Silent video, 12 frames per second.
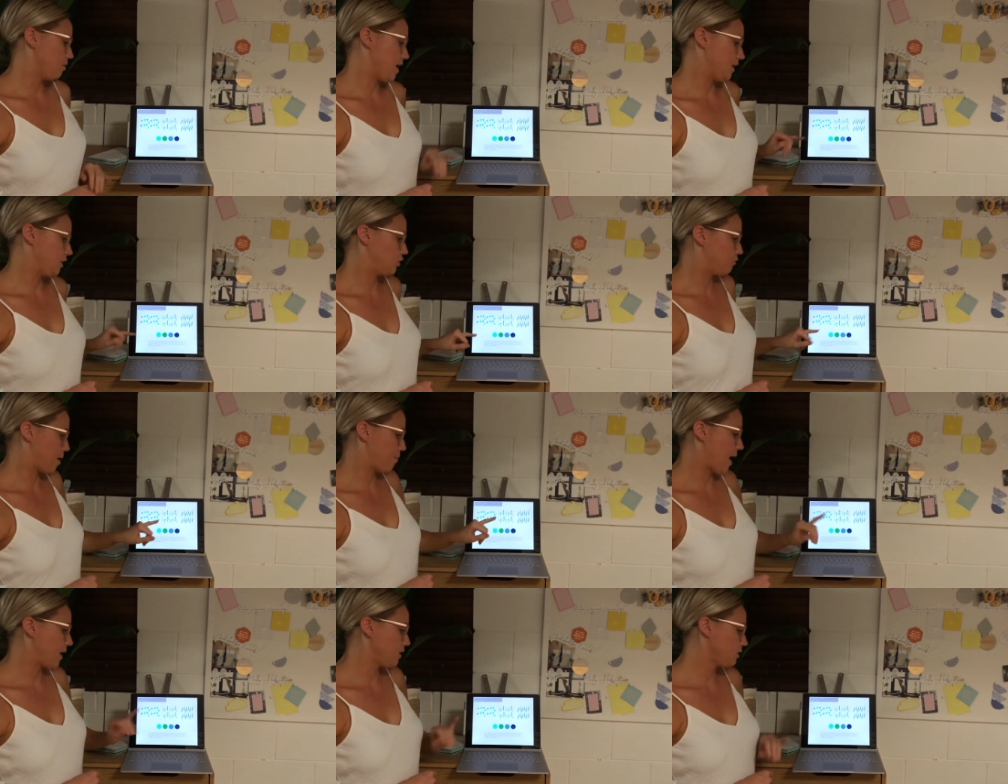each of my
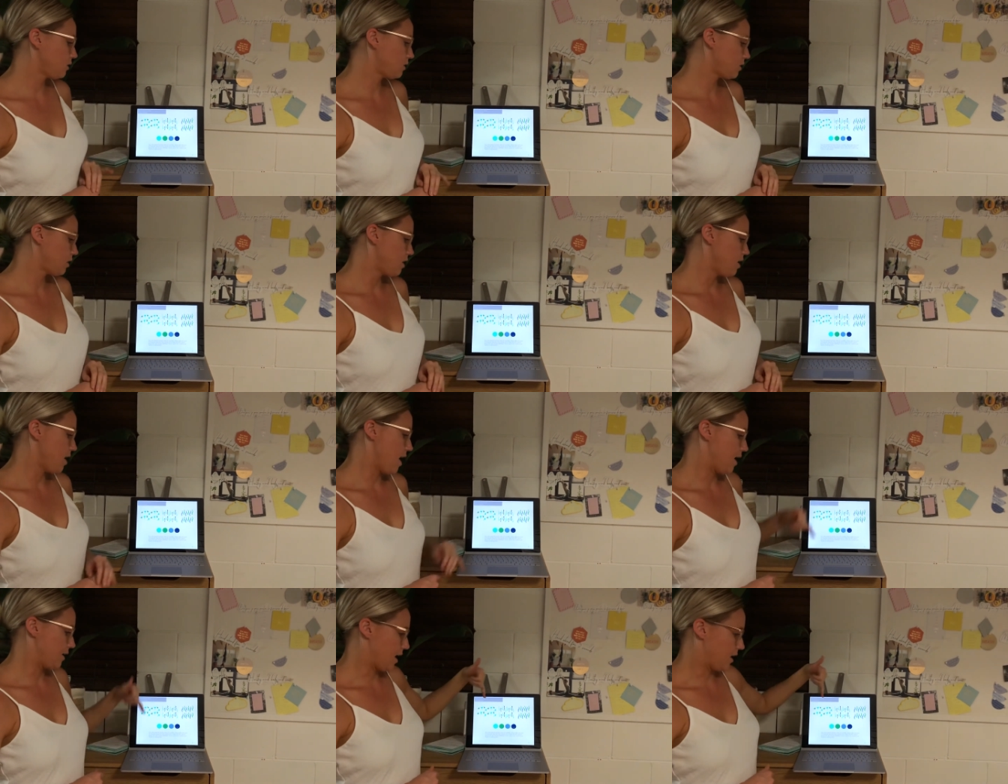patterns.
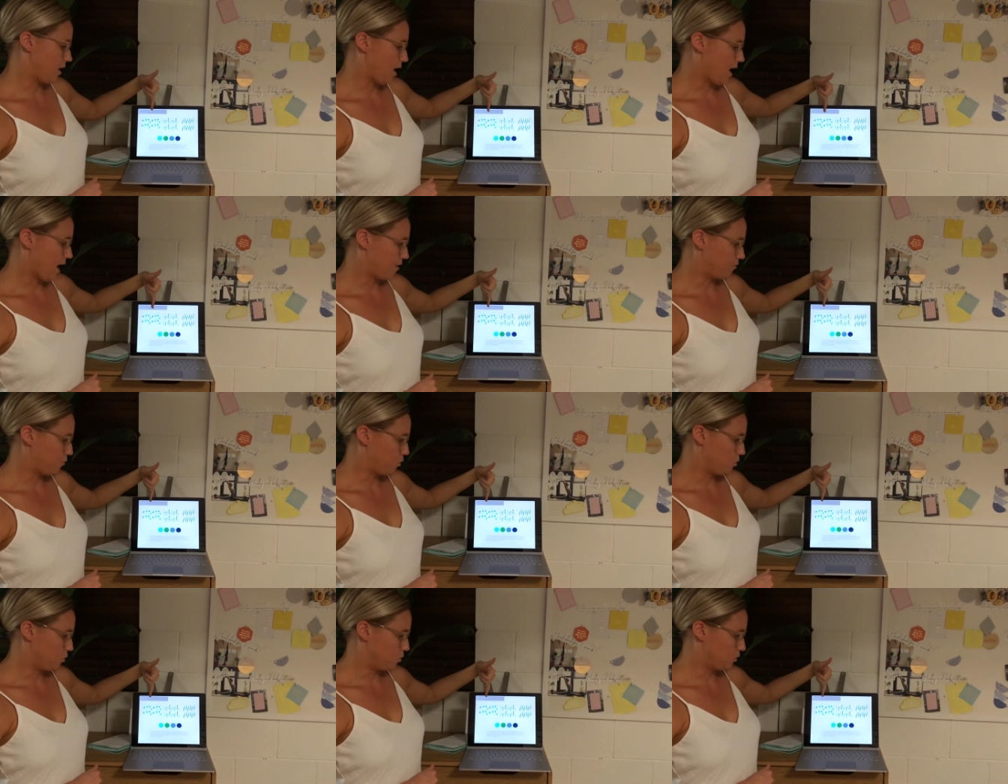Again, I have
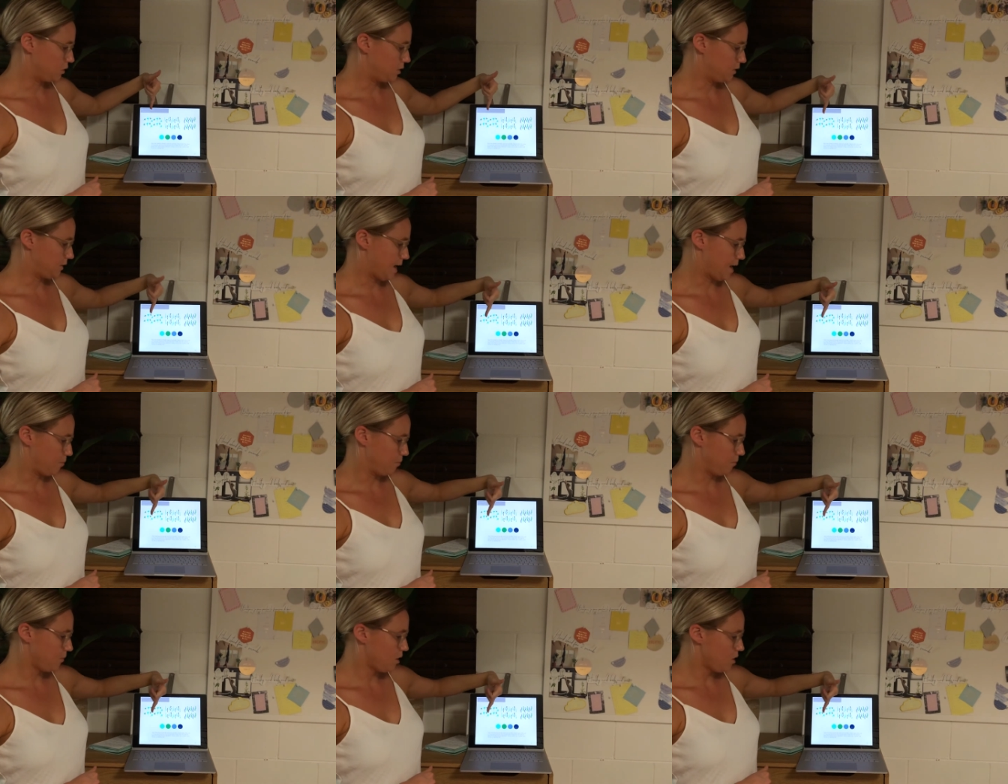pulled the same
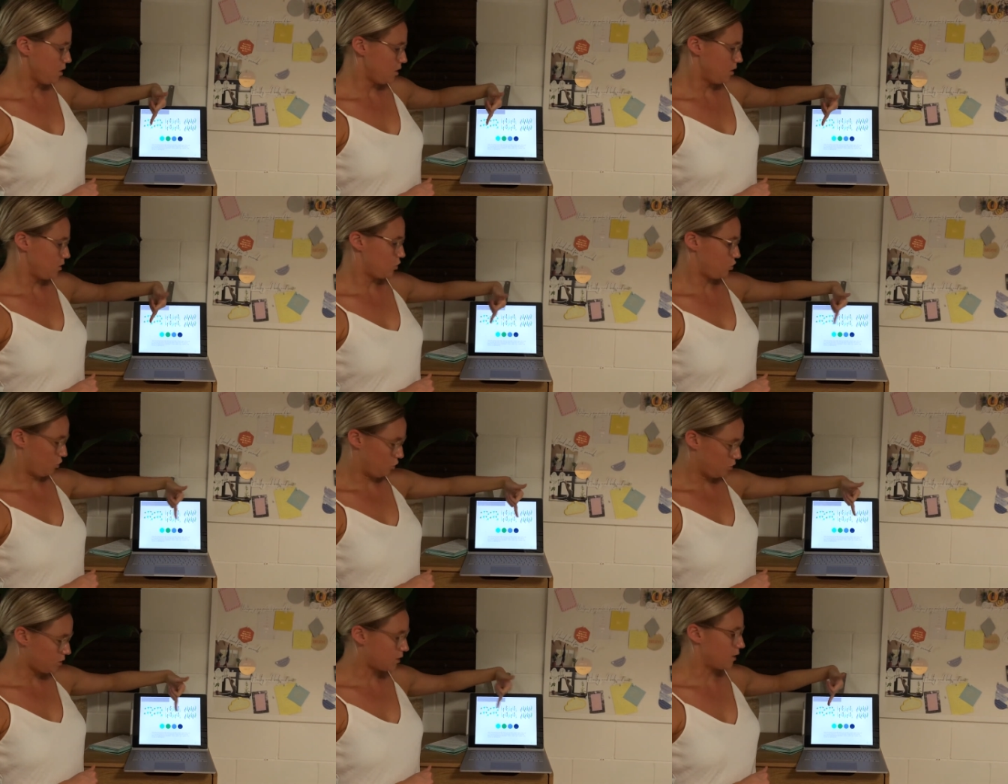
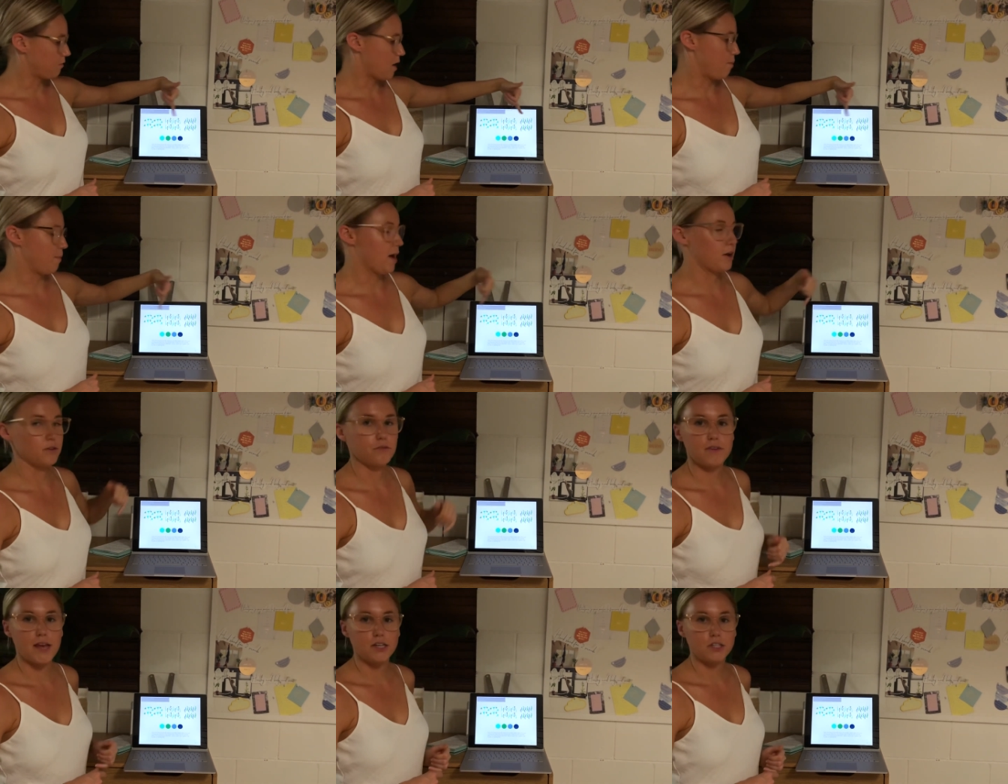hues that have come out of
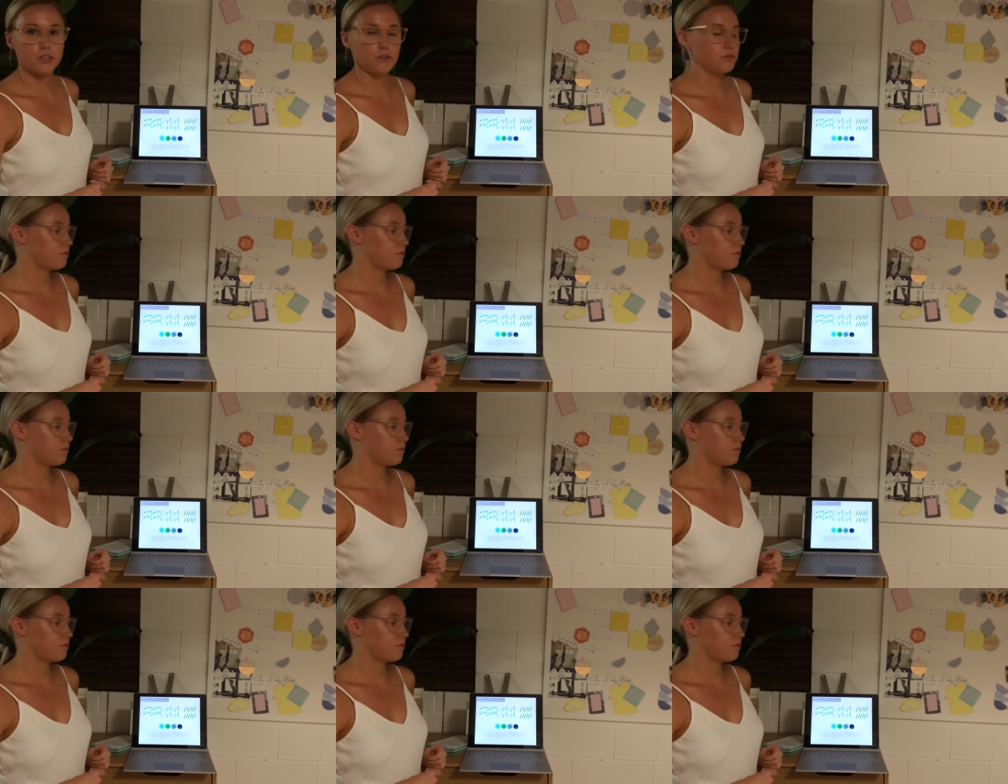each of